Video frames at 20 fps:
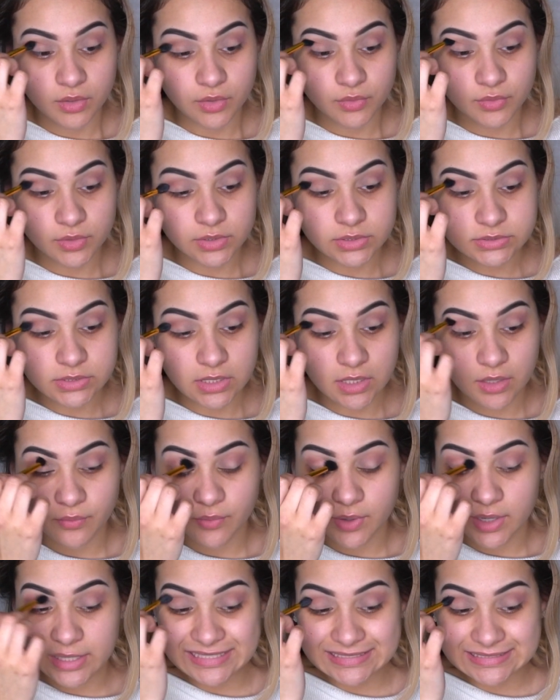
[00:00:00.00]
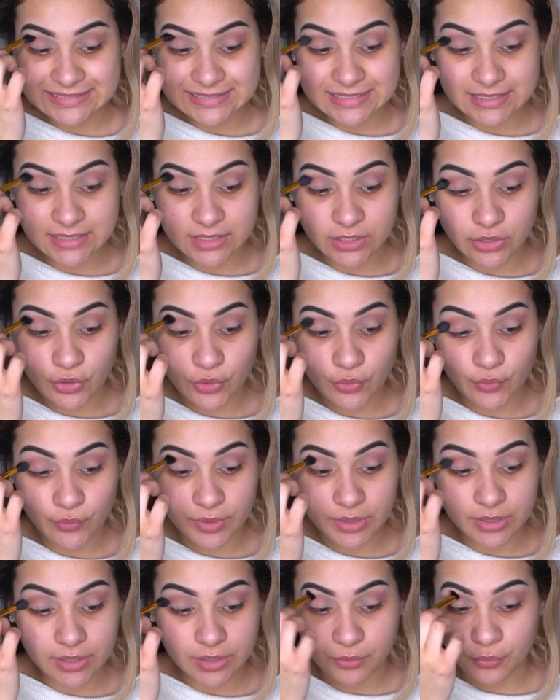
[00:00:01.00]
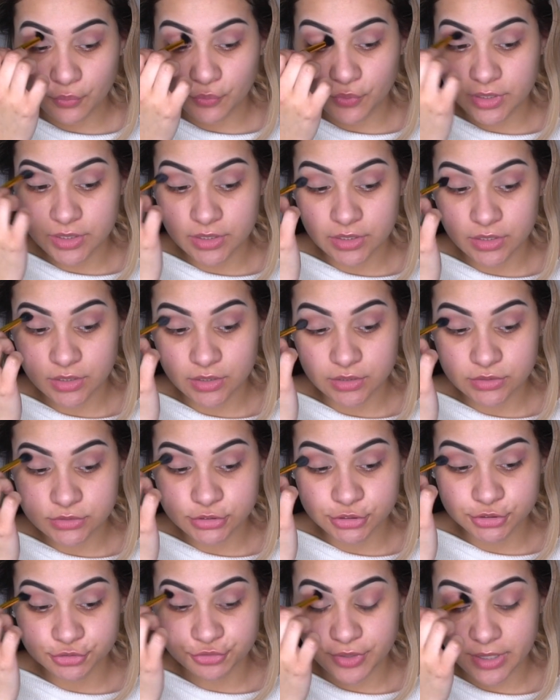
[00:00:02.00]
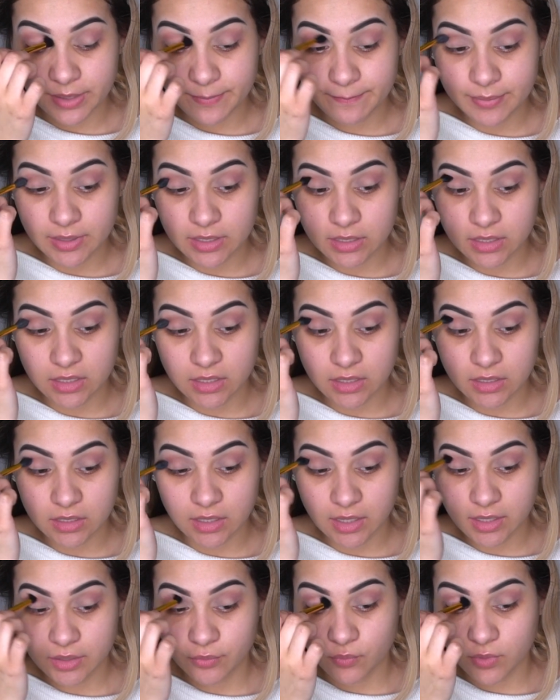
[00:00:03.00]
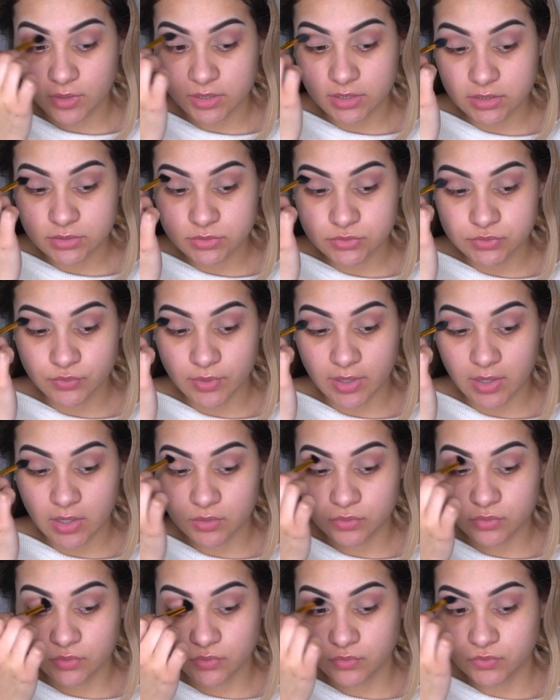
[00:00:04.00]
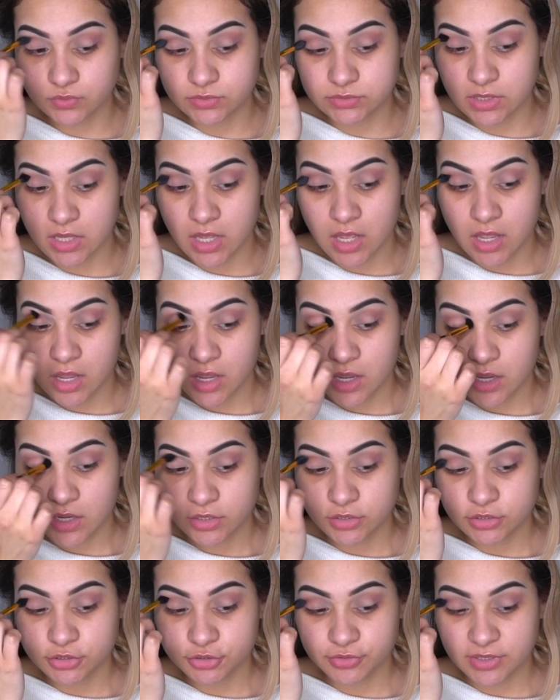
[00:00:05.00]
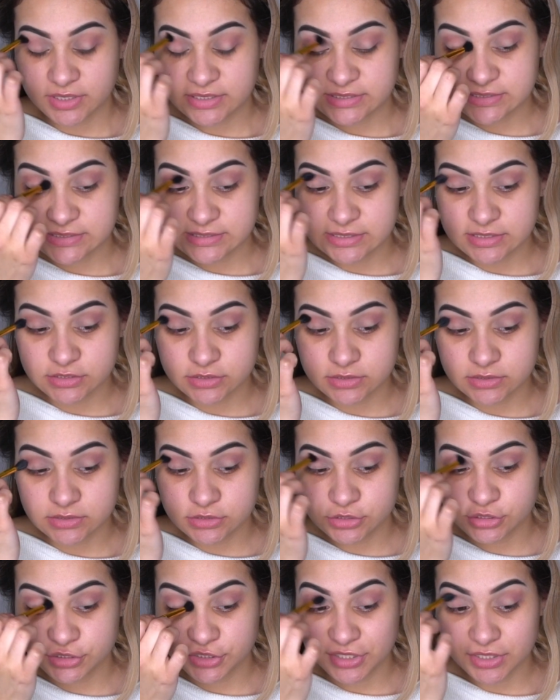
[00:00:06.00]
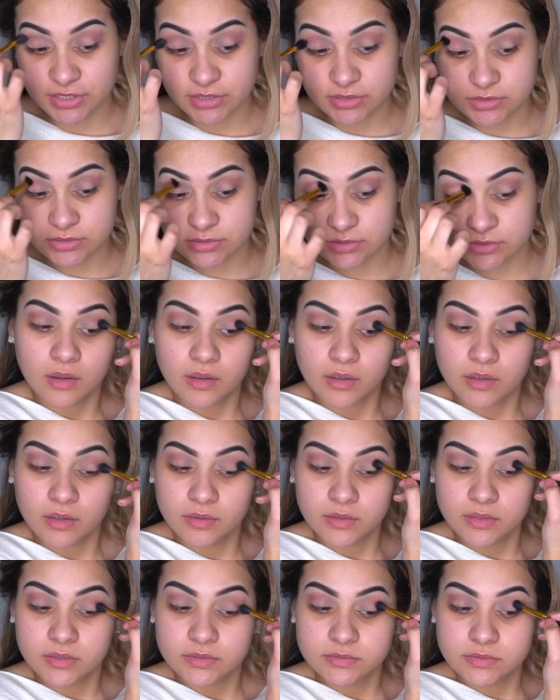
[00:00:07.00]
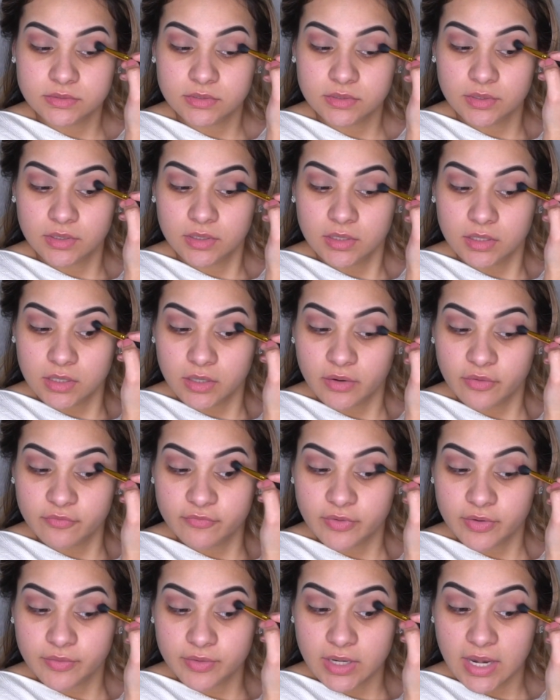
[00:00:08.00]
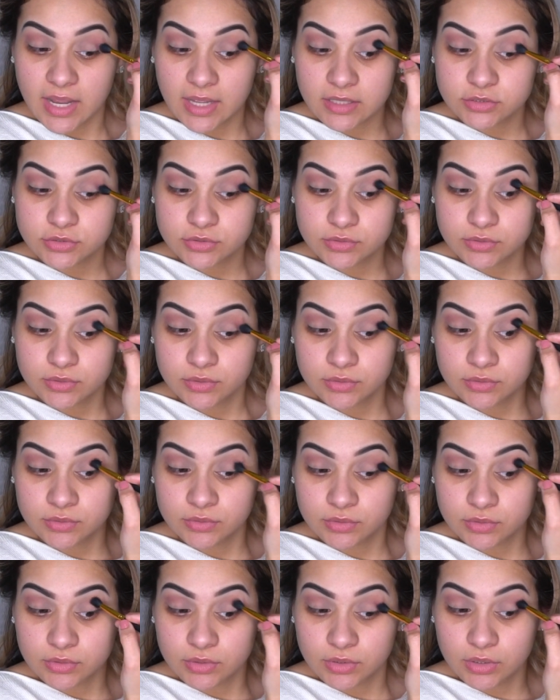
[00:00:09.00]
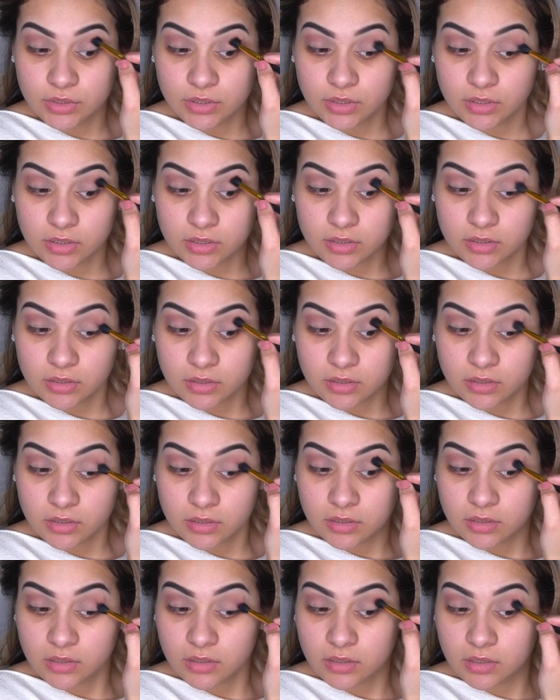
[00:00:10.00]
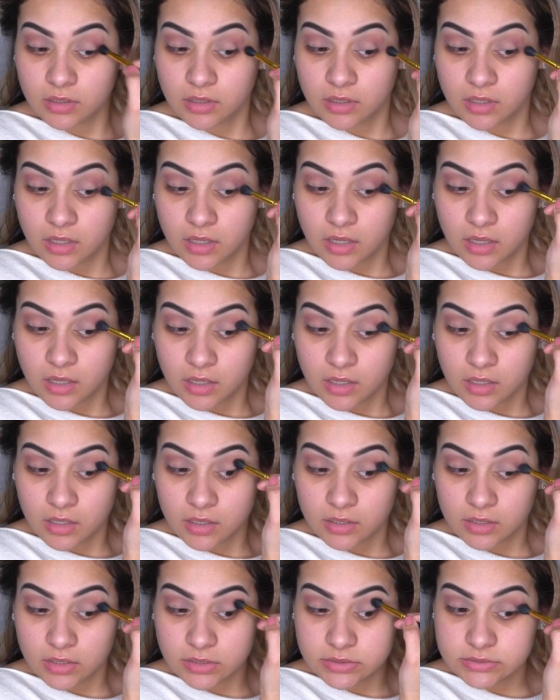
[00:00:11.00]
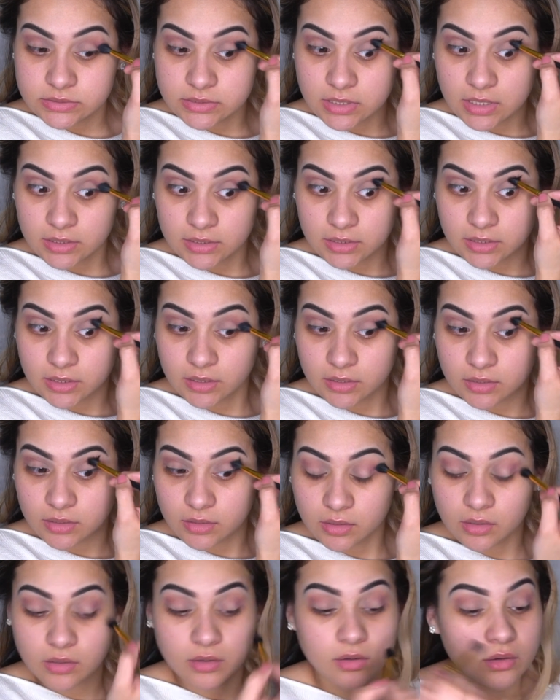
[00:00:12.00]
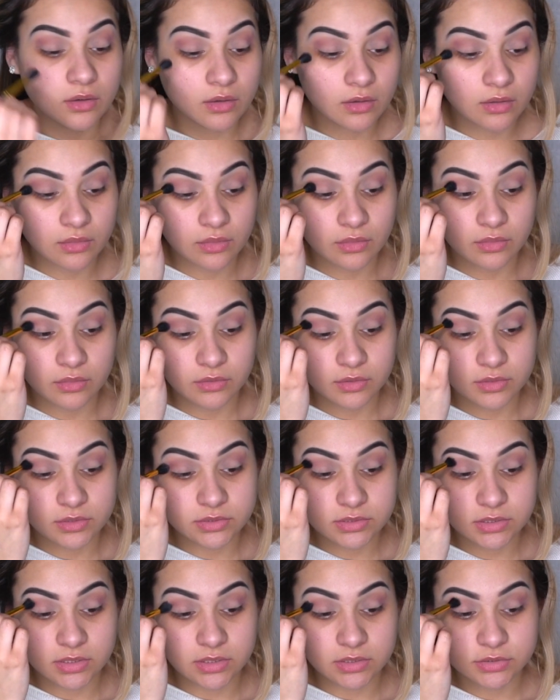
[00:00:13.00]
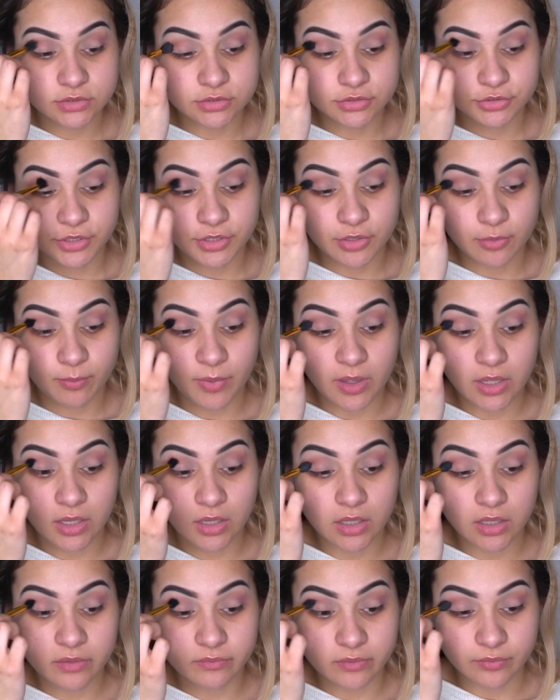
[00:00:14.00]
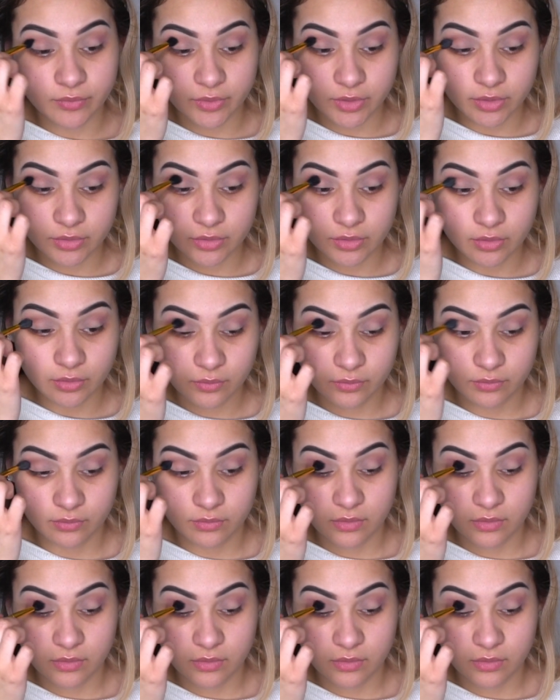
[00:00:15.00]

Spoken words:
Notice how I didn't go in with straight pink. I wanted to add those transition shades. It gives her a very natural look. It's not like there's like straight up pink everywhere, you know.